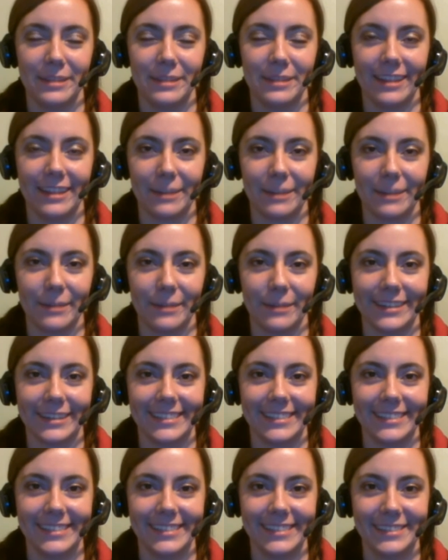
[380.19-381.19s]

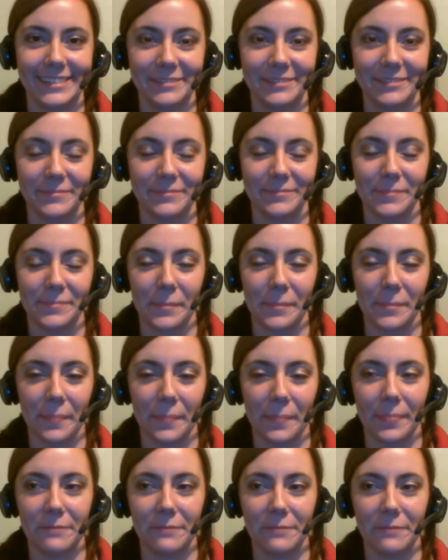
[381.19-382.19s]
lockboxes
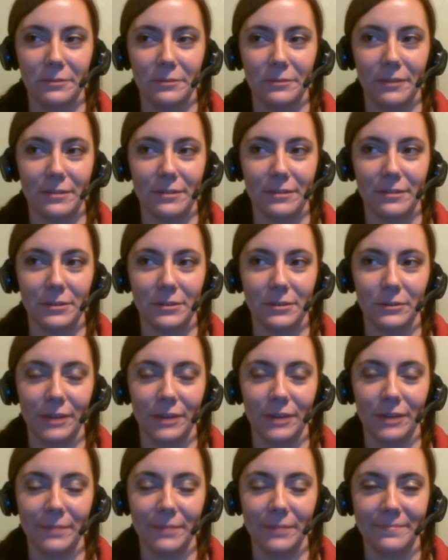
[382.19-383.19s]
for Ravenholder
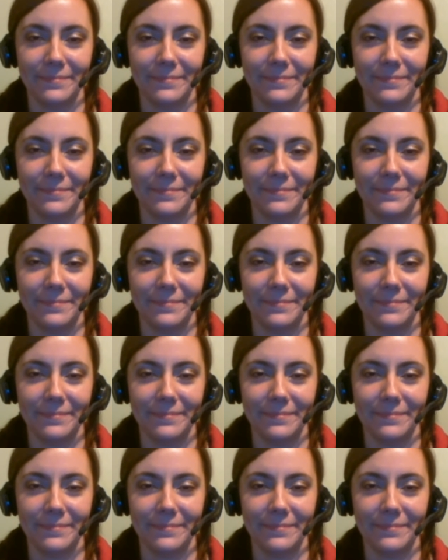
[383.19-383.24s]
Rep,